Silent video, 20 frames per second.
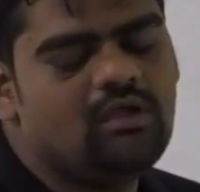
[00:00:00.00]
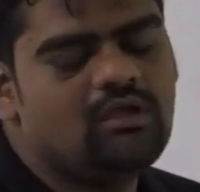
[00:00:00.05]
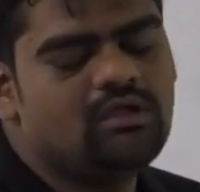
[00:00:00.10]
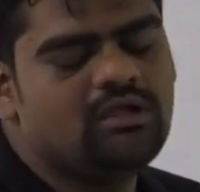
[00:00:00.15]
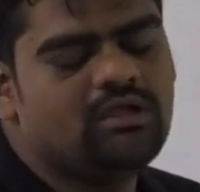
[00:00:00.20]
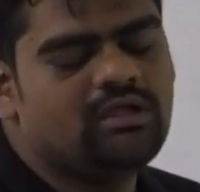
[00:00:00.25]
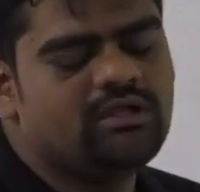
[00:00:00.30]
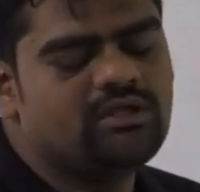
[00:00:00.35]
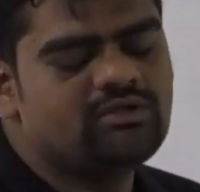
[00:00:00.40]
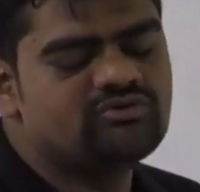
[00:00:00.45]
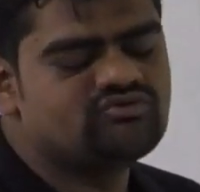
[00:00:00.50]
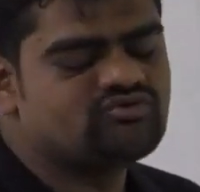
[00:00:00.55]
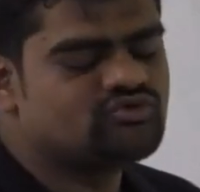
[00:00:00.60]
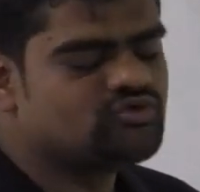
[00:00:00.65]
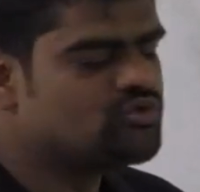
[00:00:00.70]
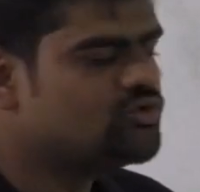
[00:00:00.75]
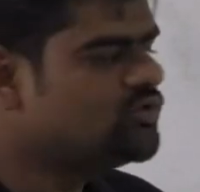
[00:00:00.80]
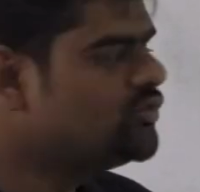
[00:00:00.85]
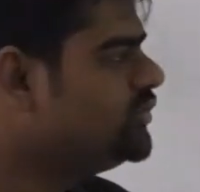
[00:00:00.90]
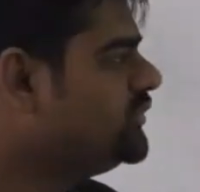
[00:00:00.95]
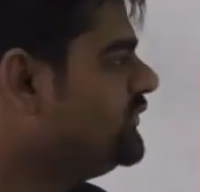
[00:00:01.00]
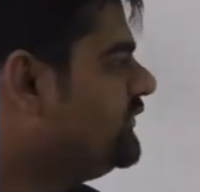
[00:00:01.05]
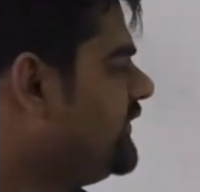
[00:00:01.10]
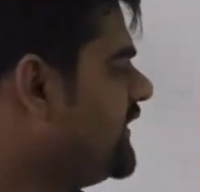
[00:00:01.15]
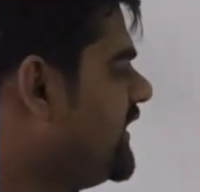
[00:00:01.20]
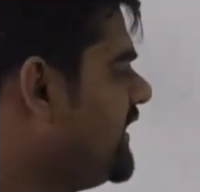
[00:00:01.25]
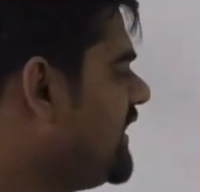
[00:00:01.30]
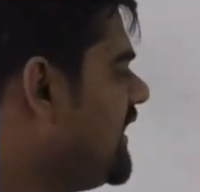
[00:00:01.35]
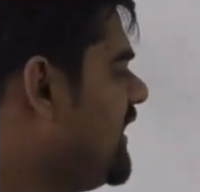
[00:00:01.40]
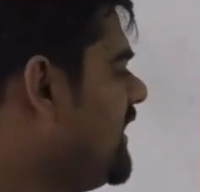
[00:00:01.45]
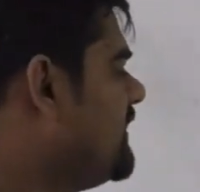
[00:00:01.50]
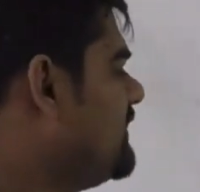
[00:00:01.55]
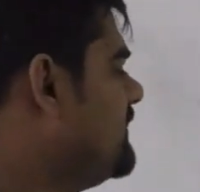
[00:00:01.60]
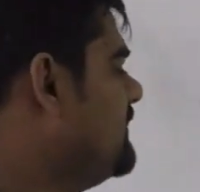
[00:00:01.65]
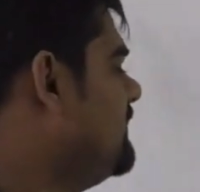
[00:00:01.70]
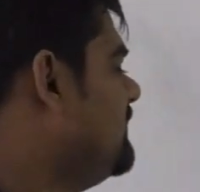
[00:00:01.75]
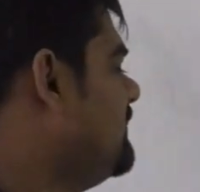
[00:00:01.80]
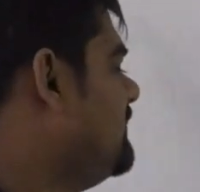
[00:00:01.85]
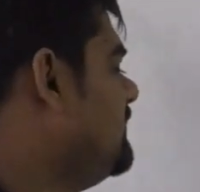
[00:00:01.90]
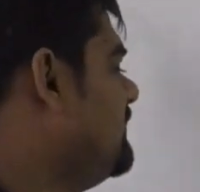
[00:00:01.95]
In a zoo, there
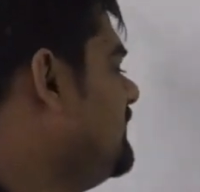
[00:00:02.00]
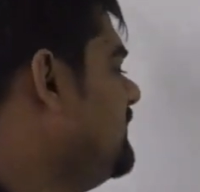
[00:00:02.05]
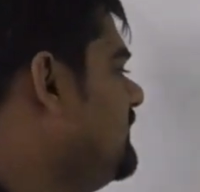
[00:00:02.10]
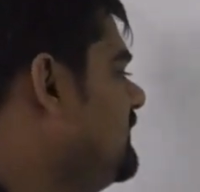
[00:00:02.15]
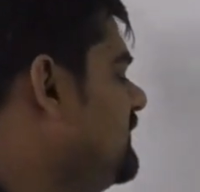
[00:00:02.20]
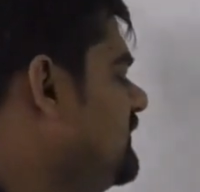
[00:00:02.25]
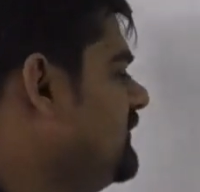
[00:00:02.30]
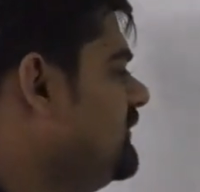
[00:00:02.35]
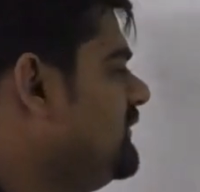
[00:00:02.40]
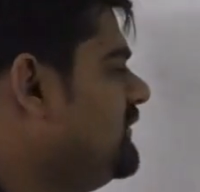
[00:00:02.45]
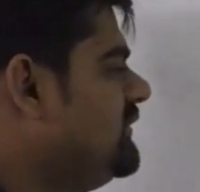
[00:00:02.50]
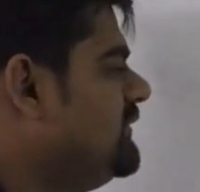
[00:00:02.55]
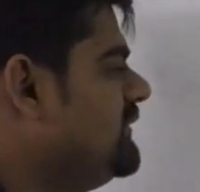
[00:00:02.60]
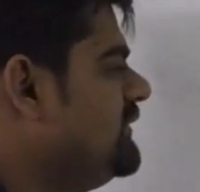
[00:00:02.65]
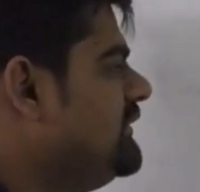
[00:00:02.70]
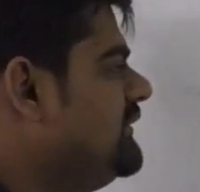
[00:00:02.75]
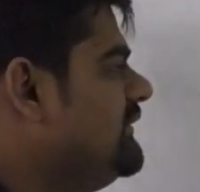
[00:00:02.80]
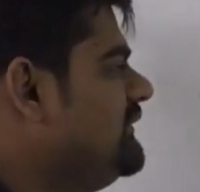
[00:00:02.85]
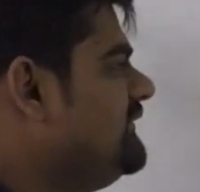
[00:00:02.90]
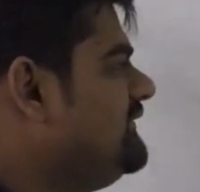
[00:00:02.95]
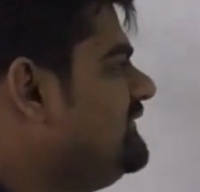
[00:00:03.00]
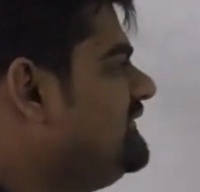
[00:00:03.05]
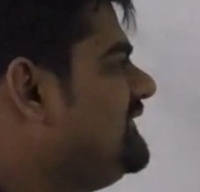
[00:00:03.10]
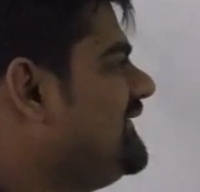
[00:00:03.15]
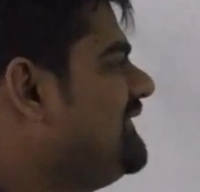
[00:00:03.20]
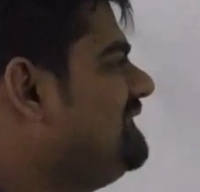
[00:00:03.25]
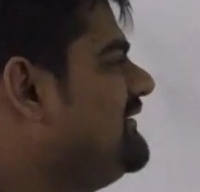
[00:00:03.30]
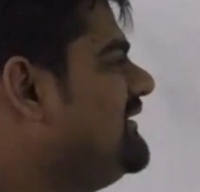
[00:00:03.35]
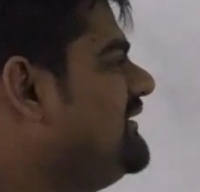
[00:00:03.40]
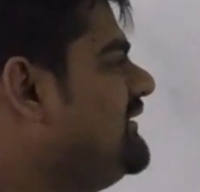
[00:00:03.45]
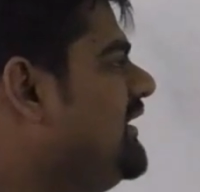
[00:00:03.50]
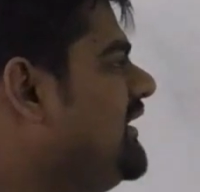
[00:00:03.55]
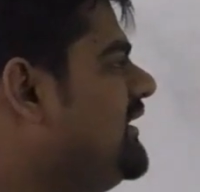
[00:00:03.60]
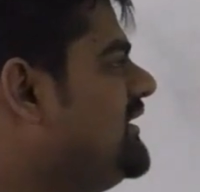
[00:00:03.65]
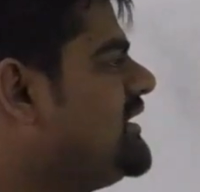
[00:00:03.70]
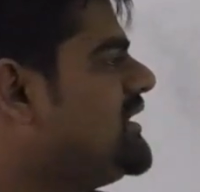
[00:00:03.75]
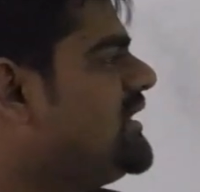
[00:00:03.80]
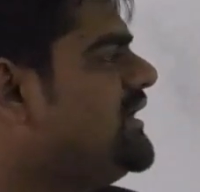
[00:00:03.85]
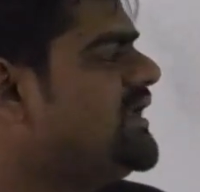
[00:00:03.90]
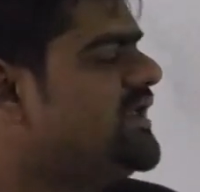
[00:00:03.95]
are
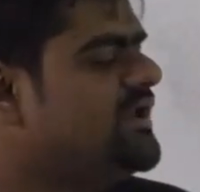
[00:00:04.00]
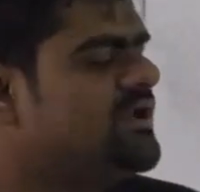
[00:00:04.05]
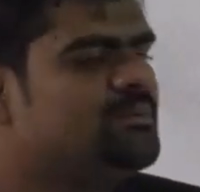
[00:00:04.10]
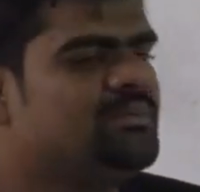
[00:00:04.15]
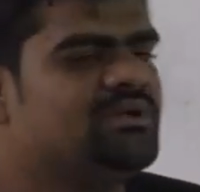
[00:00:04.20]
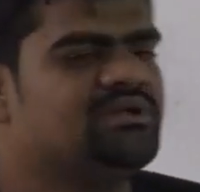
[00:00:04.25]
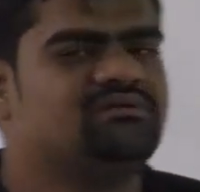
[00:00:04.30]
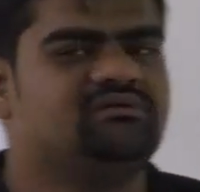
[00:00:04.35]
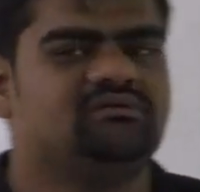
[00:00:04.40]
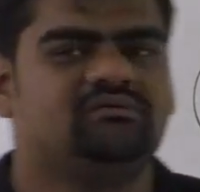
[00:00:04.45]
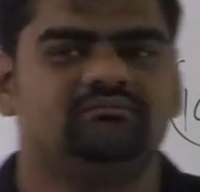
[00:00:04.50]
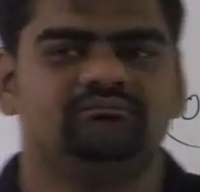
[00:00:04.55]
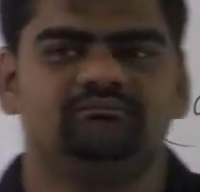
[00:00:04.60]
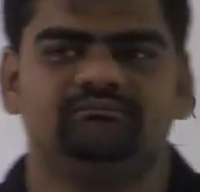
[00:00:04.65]
700 animals